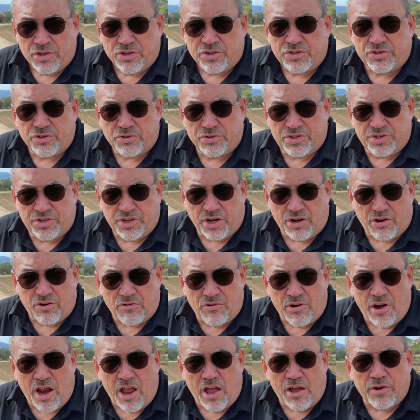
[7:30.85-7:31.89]
So stick
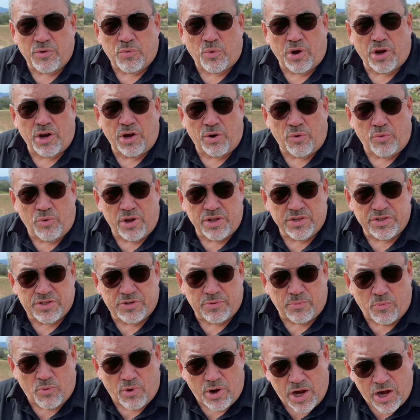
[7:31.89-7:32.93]
around, we're going to run
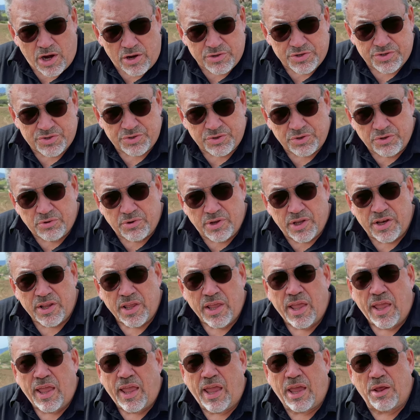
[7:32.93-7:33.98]
some rounds through it,
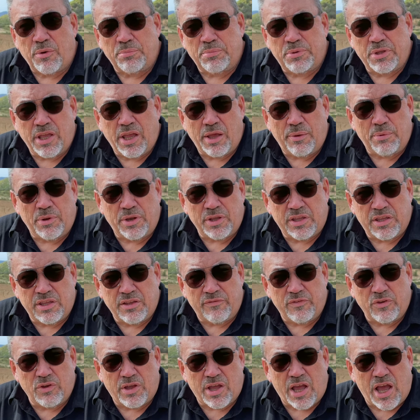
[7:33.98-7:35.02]
and we'll be able to
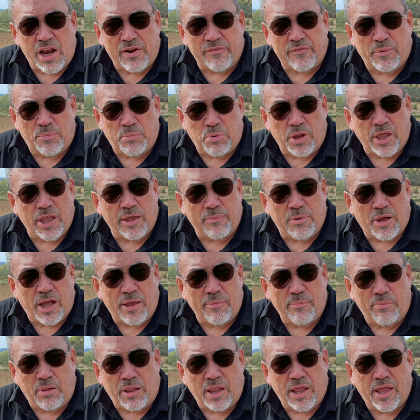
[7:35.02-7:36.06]
give you kind of a
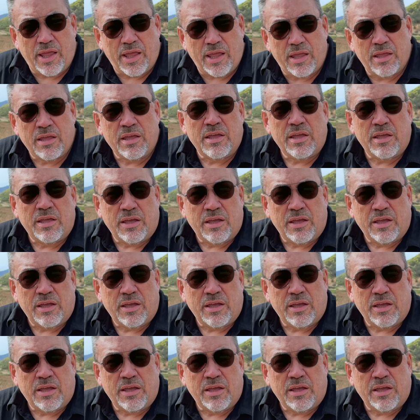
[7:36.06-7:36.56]
play-by-play